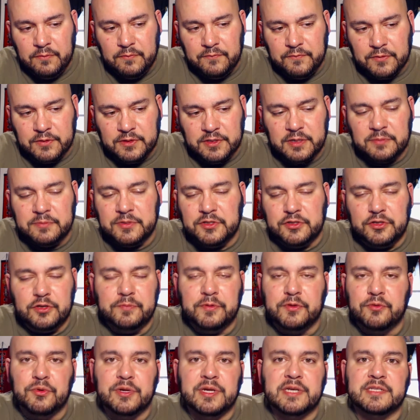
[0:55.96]
For some
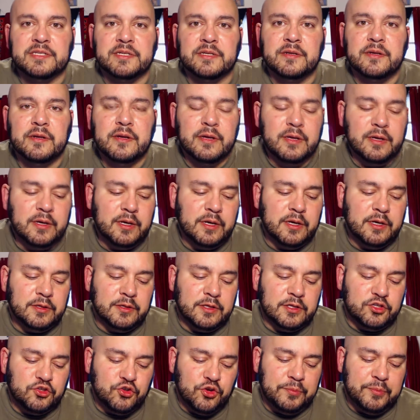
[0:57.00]
stupid reason,
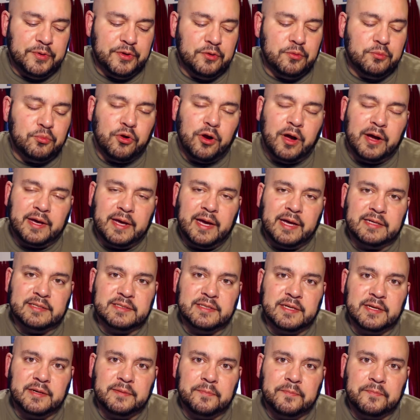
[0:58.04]
the Tribune
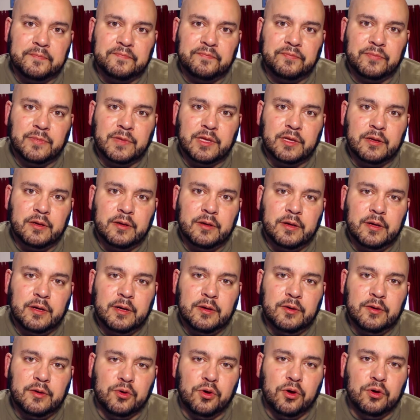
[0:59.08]
Broadcasting,
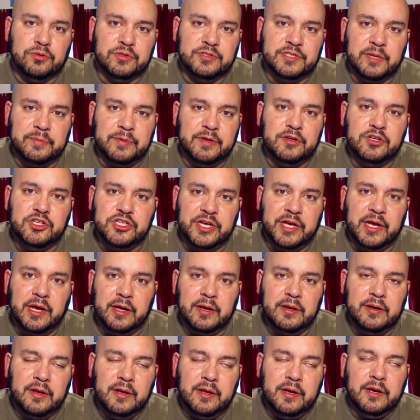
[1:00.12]
who owns
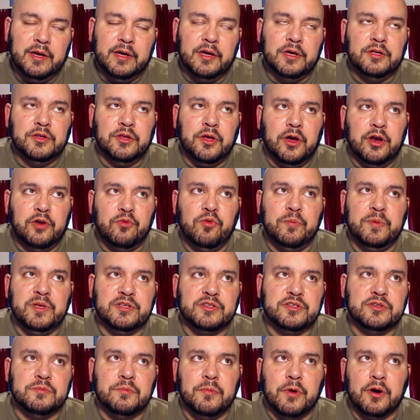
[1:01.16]
WGN, thought it would be
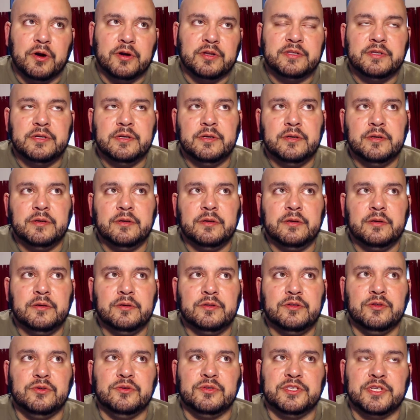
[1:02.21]
smart
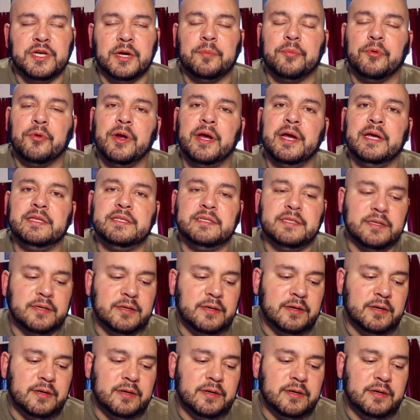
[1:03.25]
to separate